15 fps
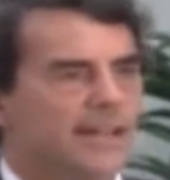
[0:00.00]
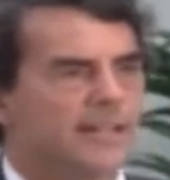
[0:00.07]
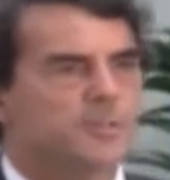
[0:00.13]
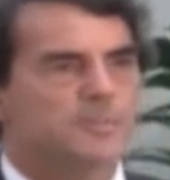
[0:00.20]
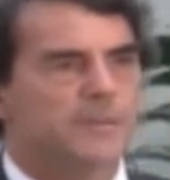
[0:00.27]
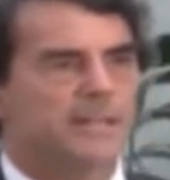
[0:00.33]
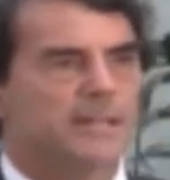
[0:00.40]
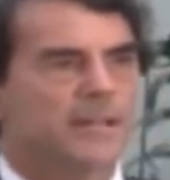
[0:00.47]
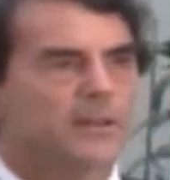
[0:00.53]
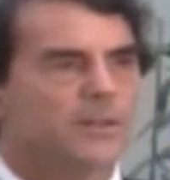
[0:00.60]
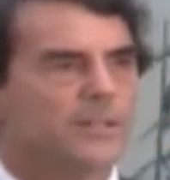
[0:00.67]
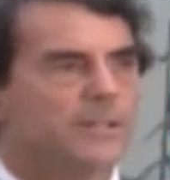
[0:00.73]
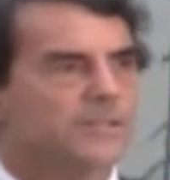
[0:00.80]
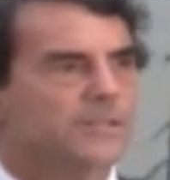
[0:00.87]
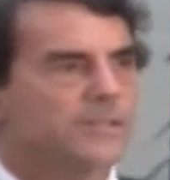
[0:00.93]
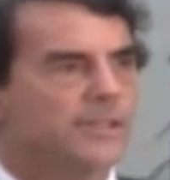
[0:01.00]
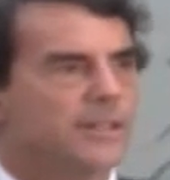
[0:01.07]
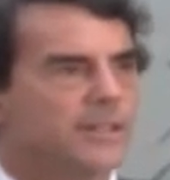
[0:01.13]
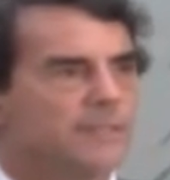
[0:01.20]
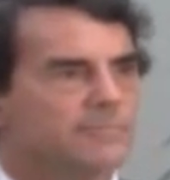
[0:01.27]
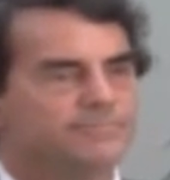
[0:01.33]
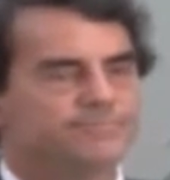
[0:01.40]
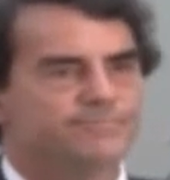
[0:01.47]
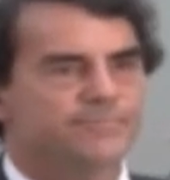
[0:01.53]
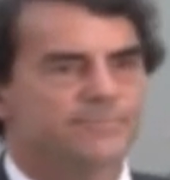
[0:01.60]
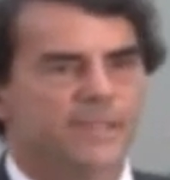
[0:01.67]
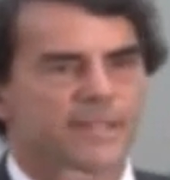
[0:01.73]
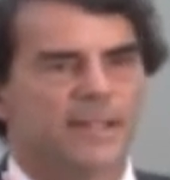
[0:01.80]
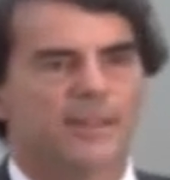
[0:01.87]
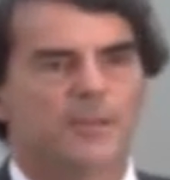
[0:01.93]
HBO, it's
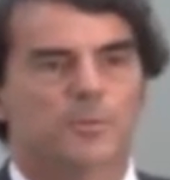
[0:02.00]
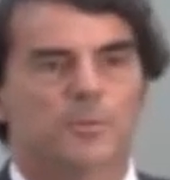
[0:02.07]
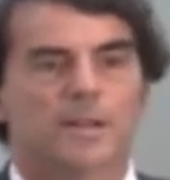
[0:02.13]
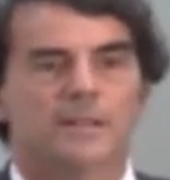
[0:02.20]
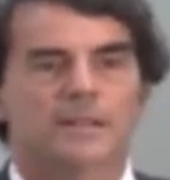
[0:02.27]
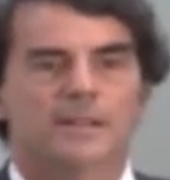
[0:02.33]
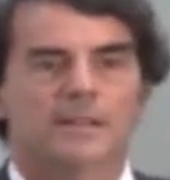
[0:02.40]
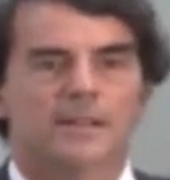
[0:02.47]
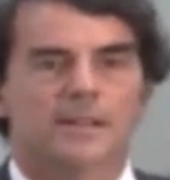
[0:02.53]
the other one,